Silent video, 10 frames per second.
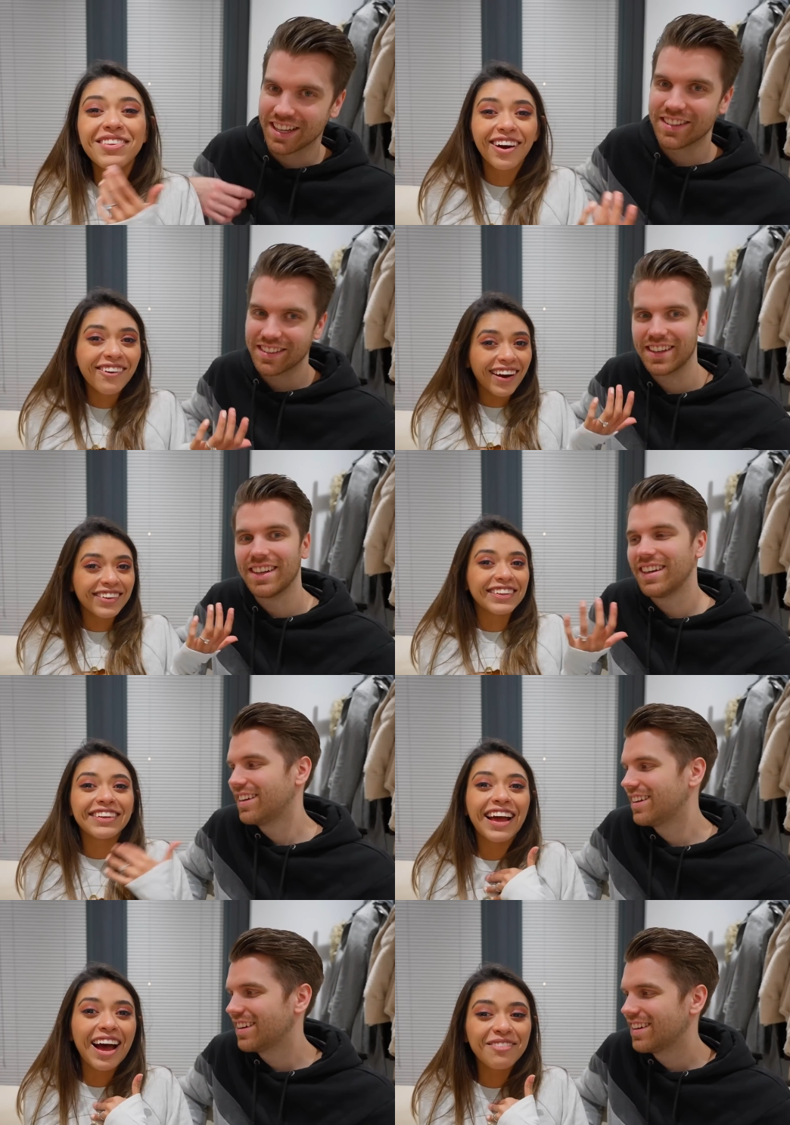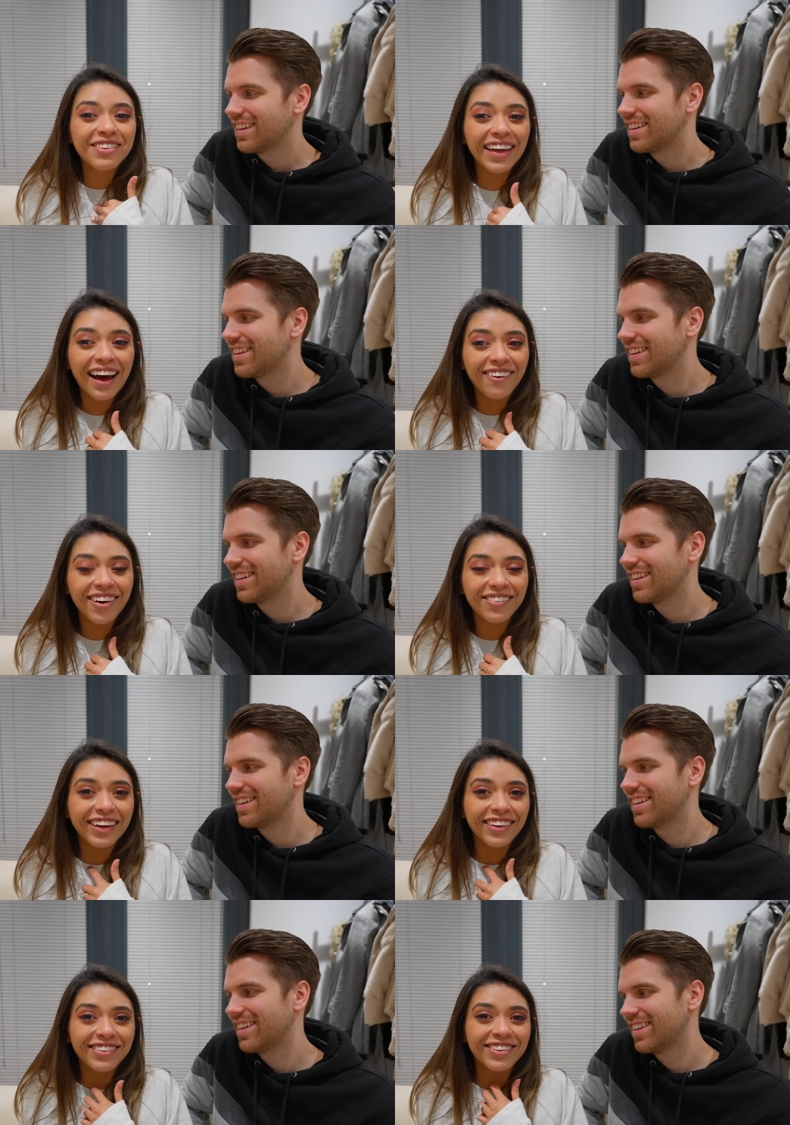Speaker 1: sorry,
Speaker 2: Argentina. I'm sour
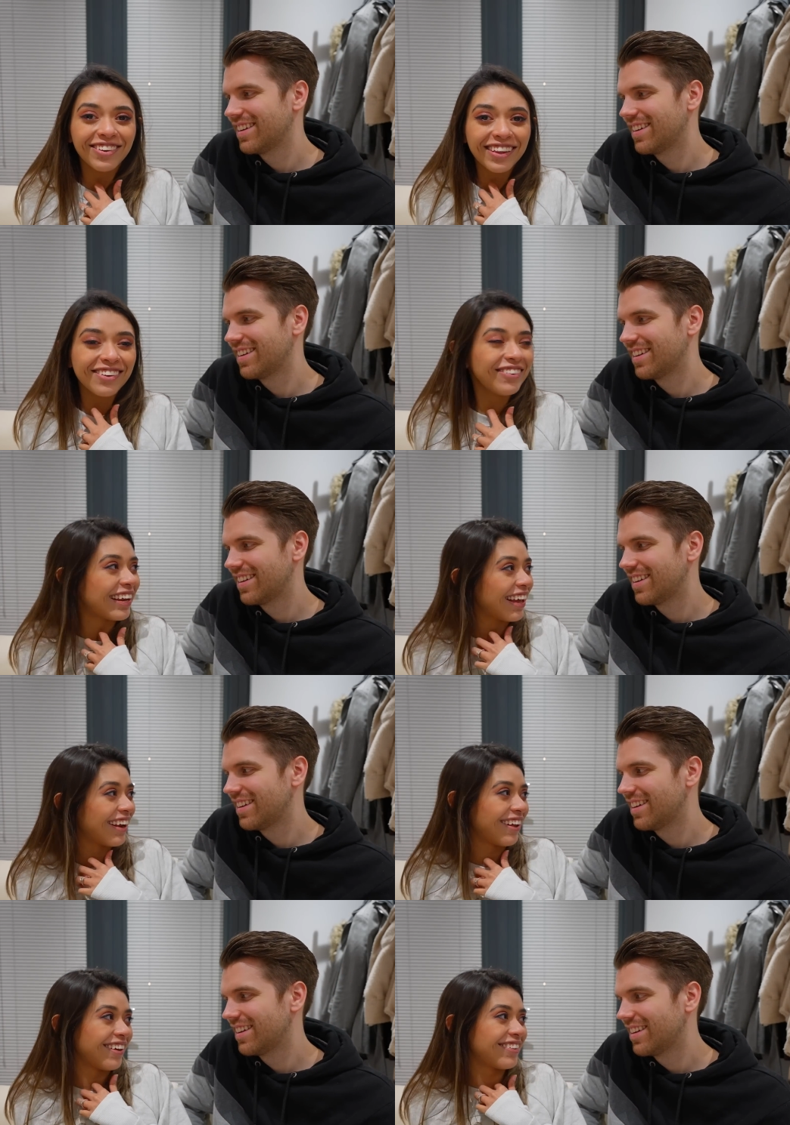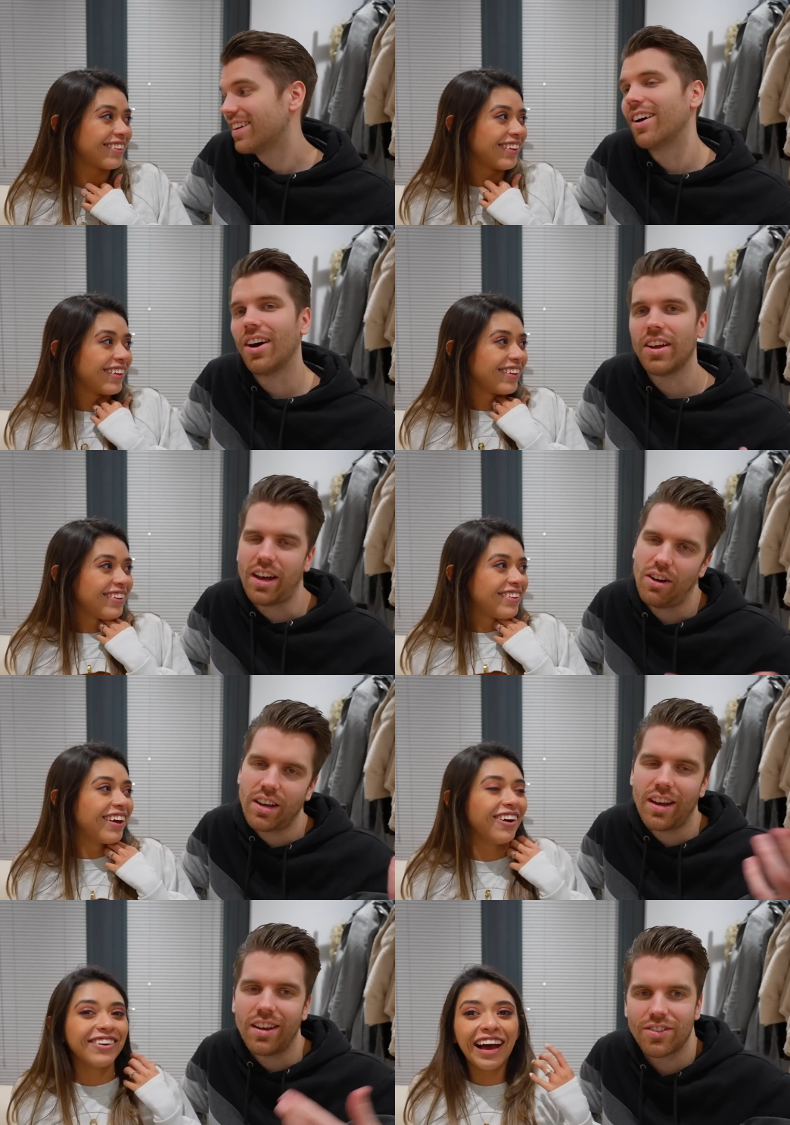because you eliminated us. Oh
Speaker 1: yeah, okay.
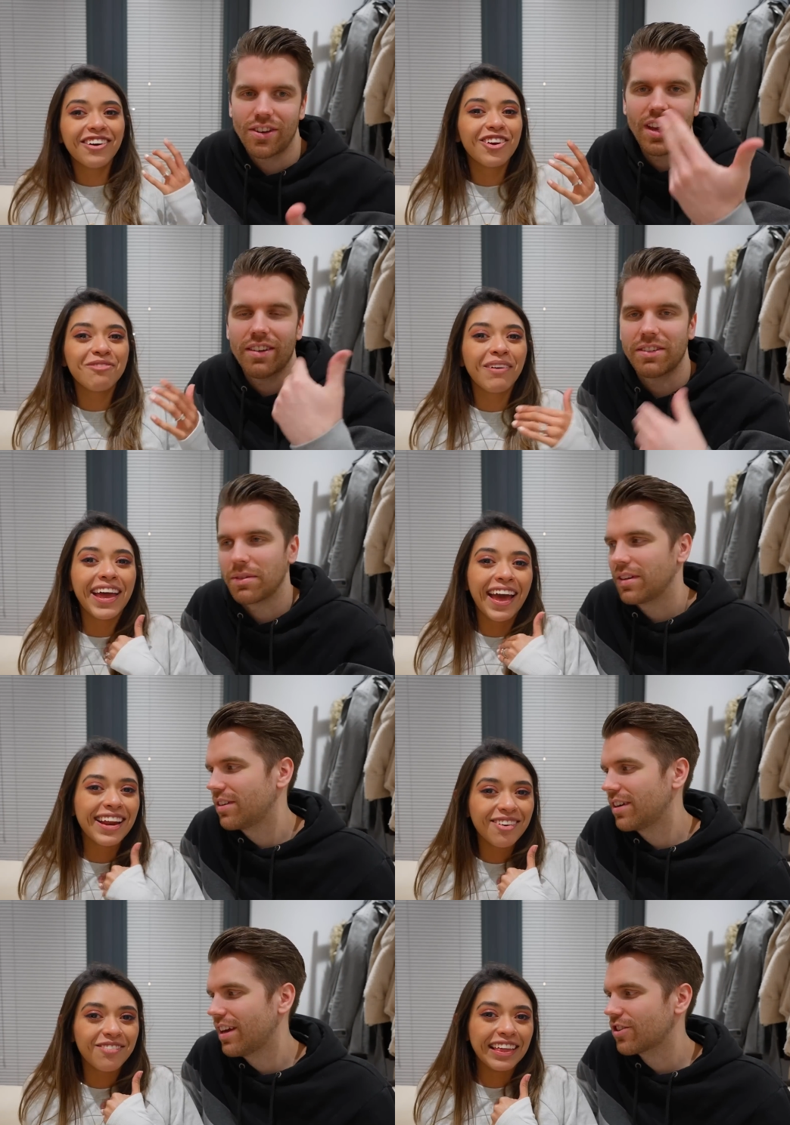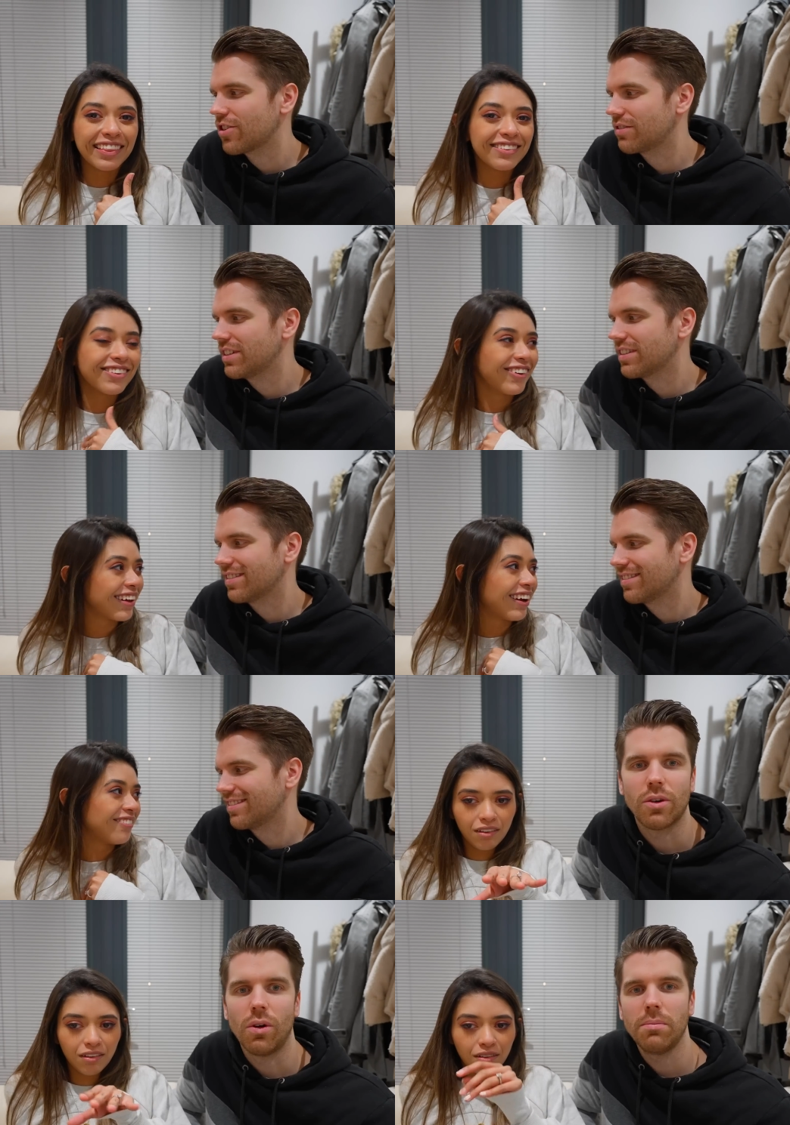So now so you you're my enemy this World Cup.
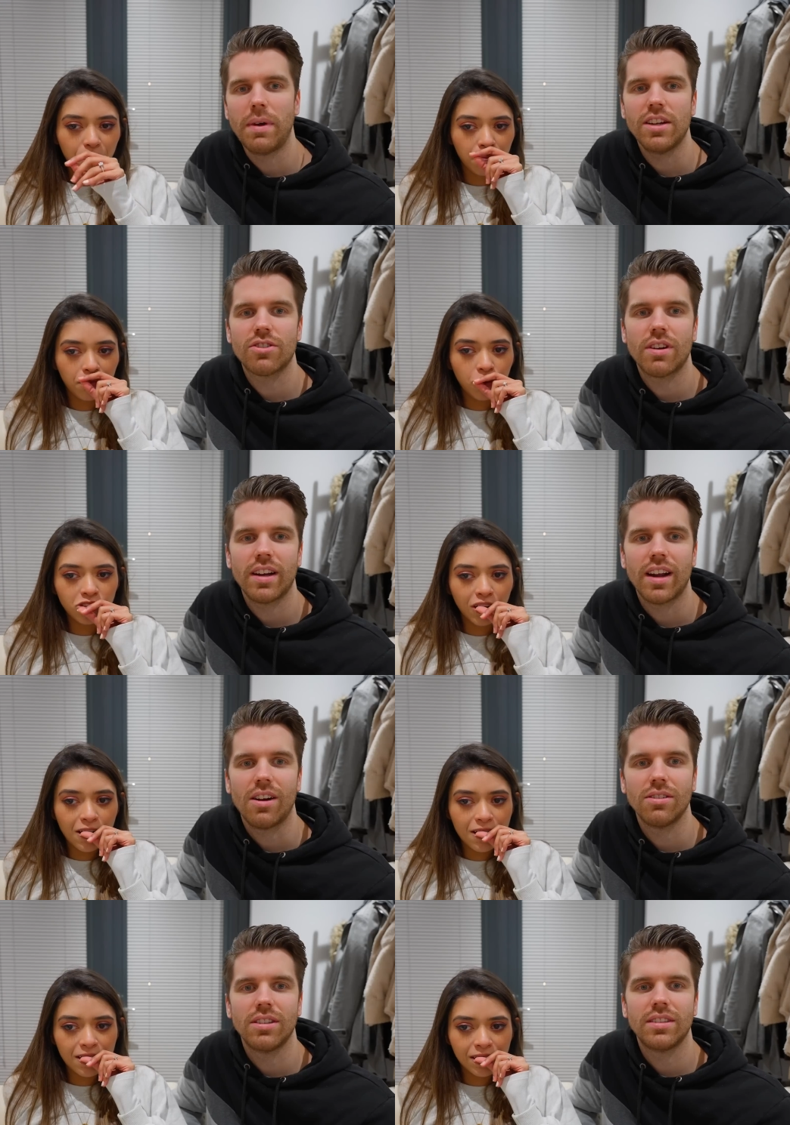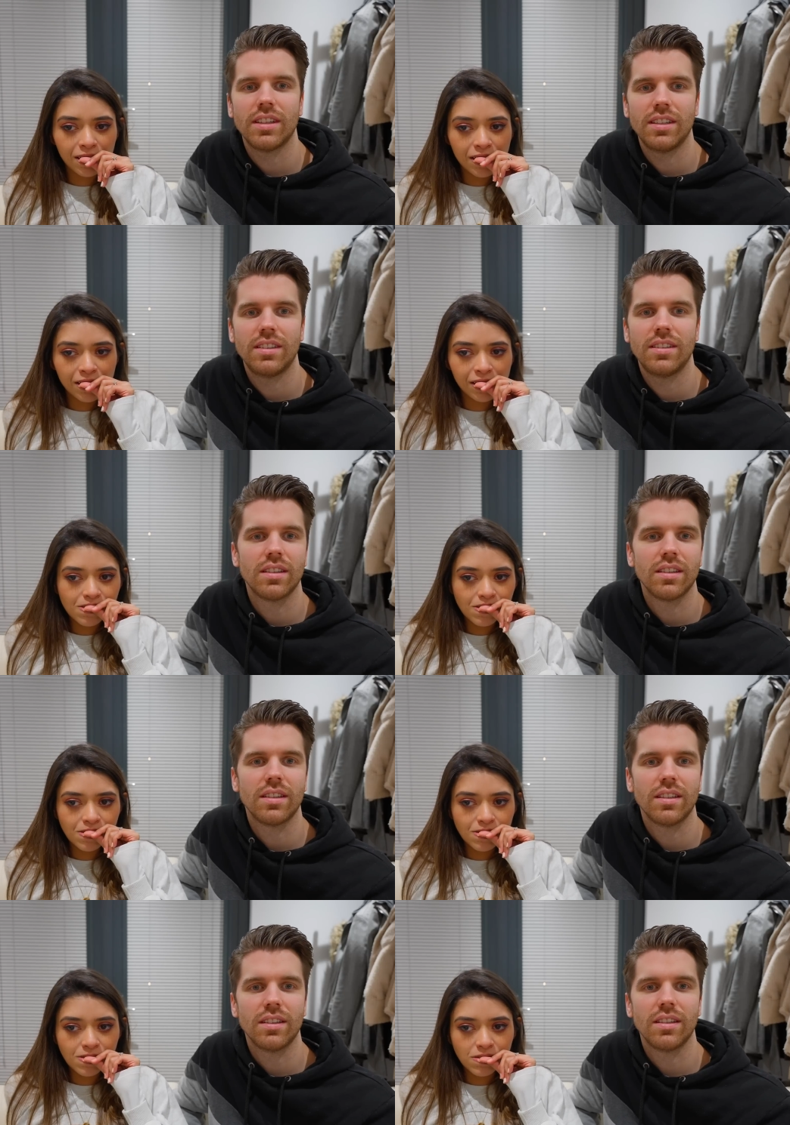The whole match right now is in
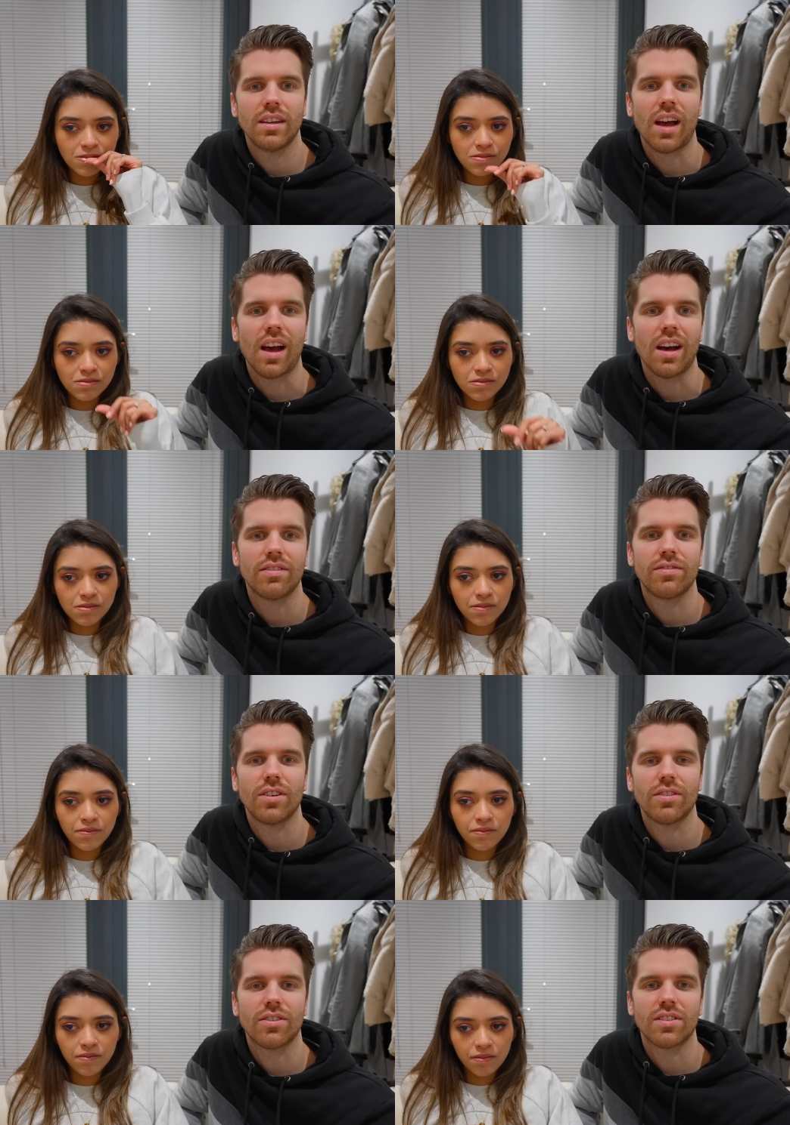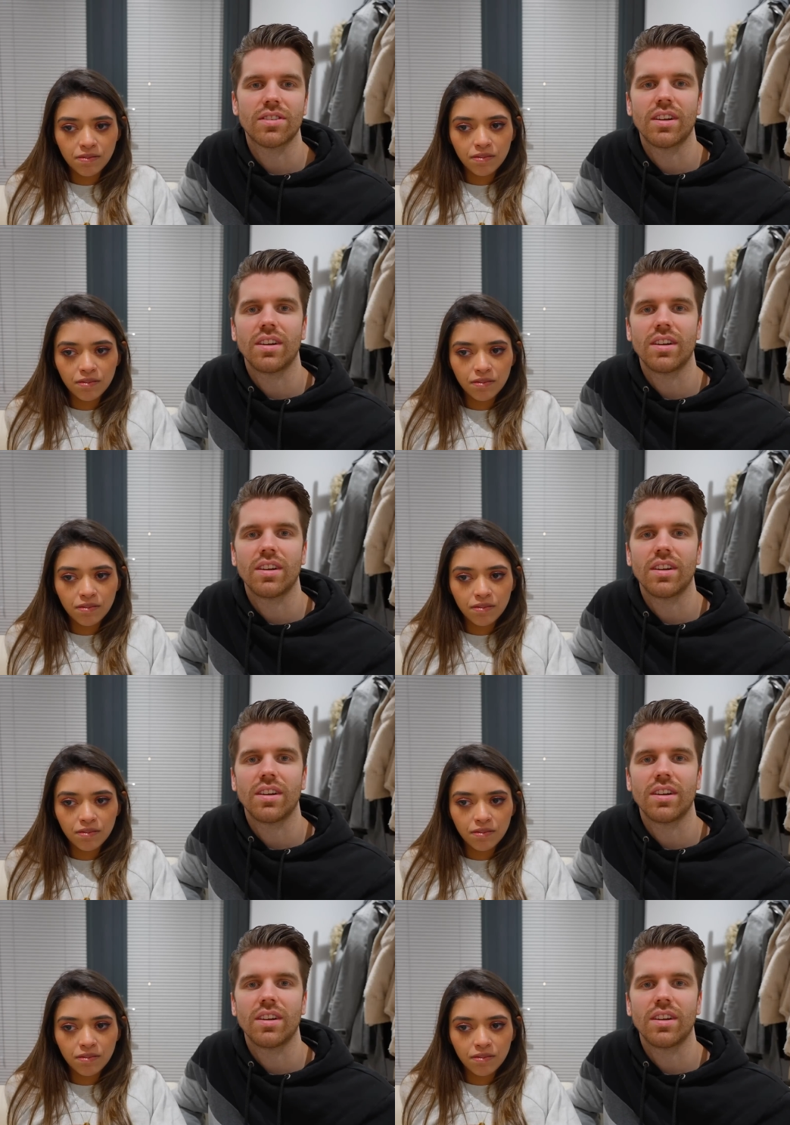the half of Costa